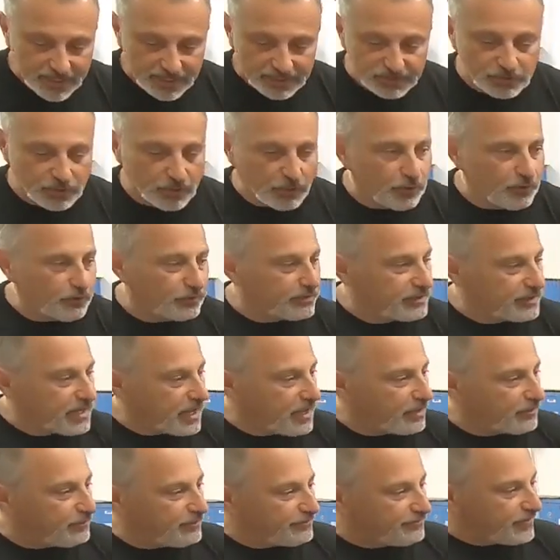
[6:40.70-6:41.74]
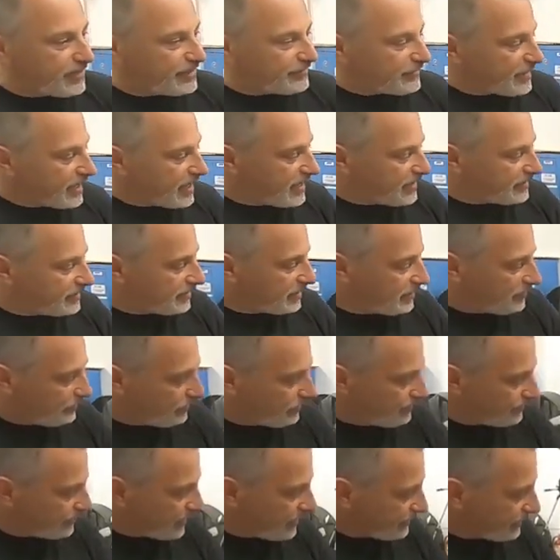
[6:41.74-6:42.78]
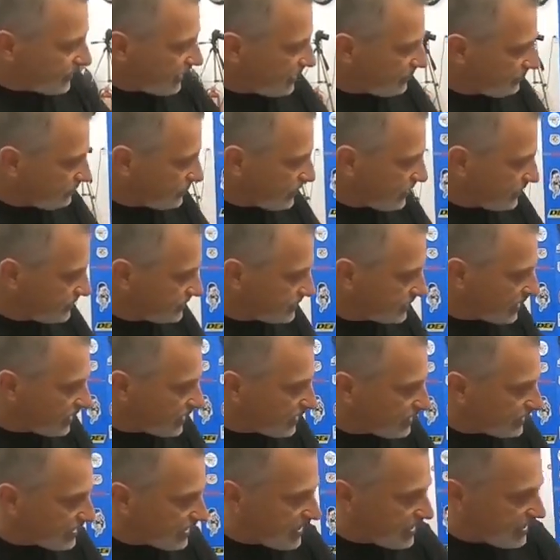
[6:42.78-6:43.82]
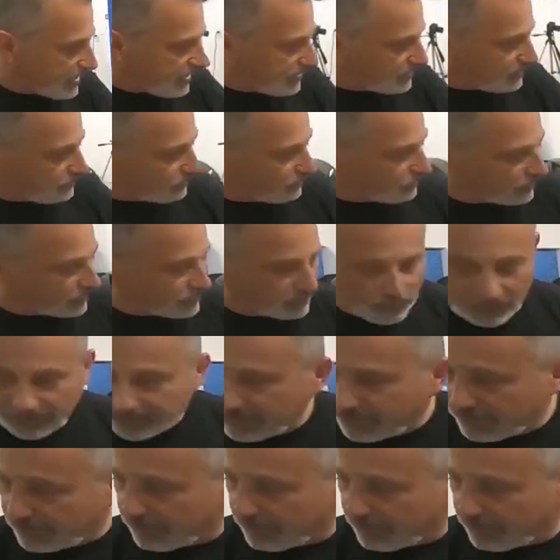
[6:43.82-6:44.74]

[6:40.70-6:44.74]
So now we've got that we've got that done, and we're going